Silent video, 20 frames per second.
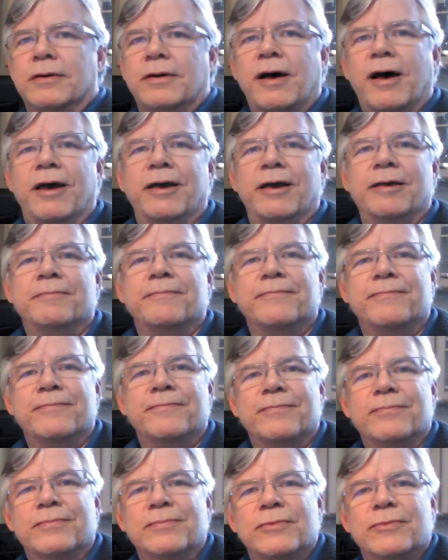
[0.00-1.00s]
Hi,
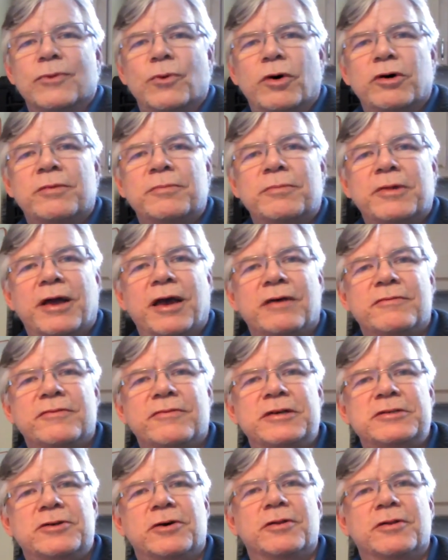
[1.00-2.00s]
welcome to
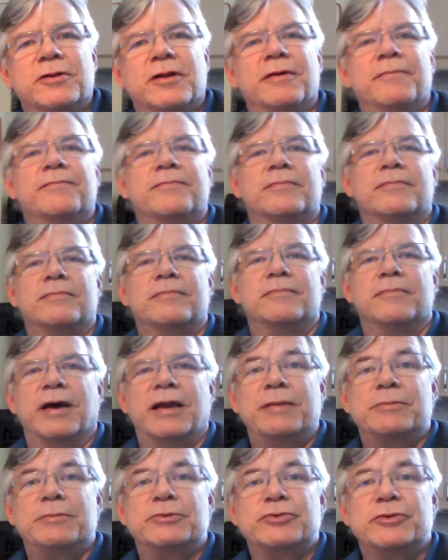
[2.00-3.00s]
Cafe Sola. My
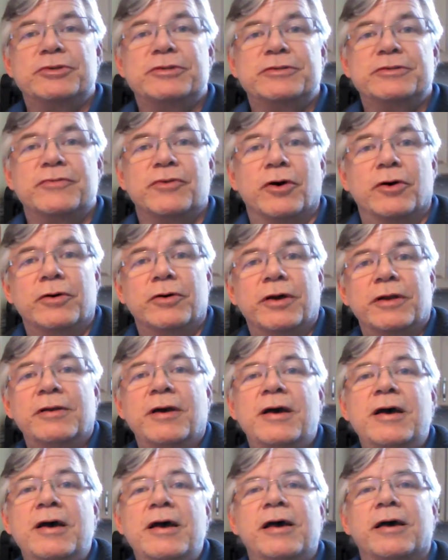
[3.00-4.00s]
name is Christopher
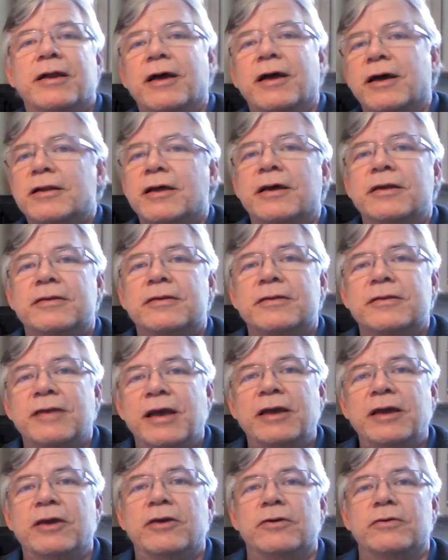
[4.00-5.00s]
Hogan, and I'd like to
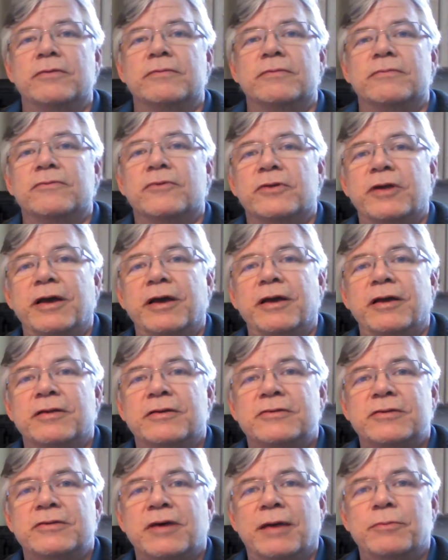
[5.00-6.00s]
thank you for taking
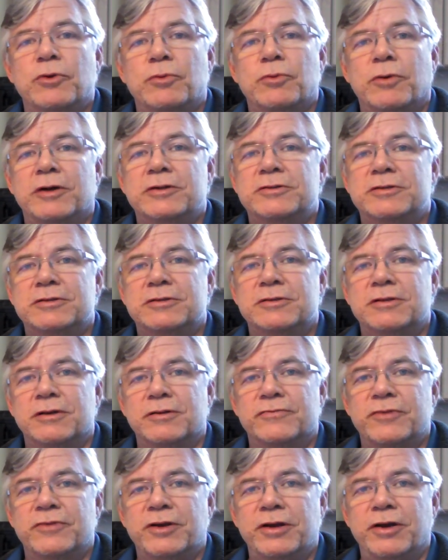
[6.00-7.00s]
this time to watch this
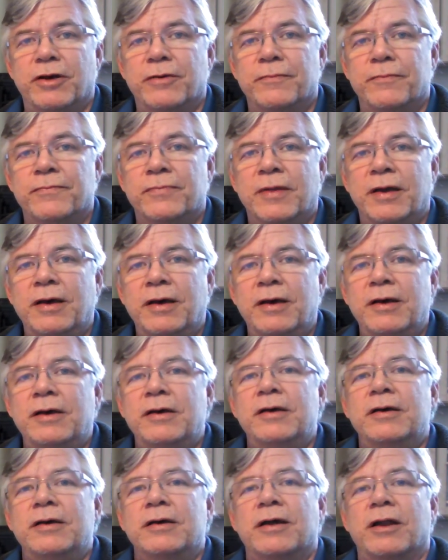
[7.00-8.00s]
little video.
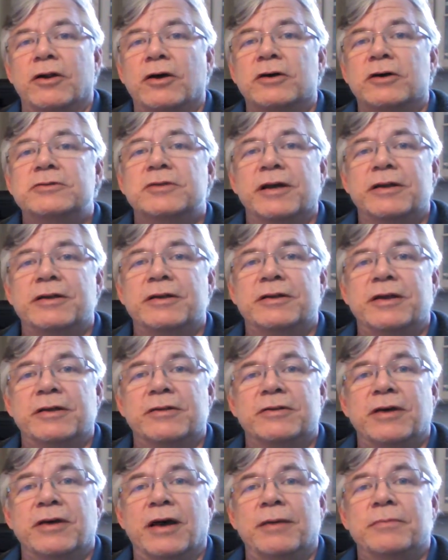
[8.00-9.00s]
And I'd also like to
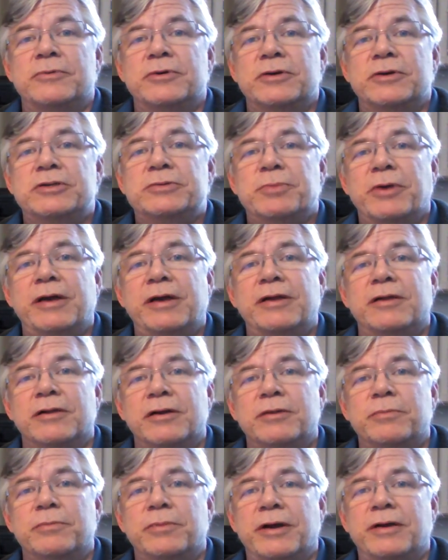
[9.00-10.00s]
take the time to explain a
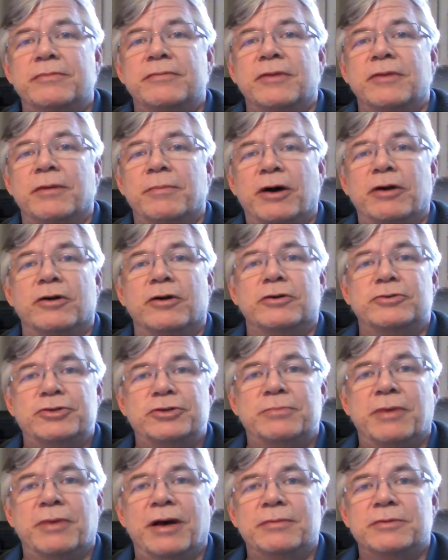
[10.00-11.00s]
little bit about our
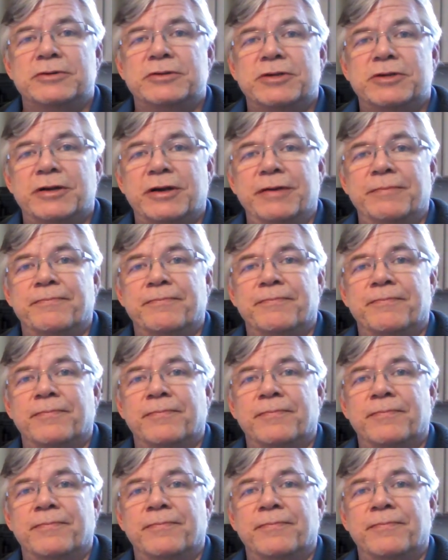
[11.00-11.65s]
Jude Bible study.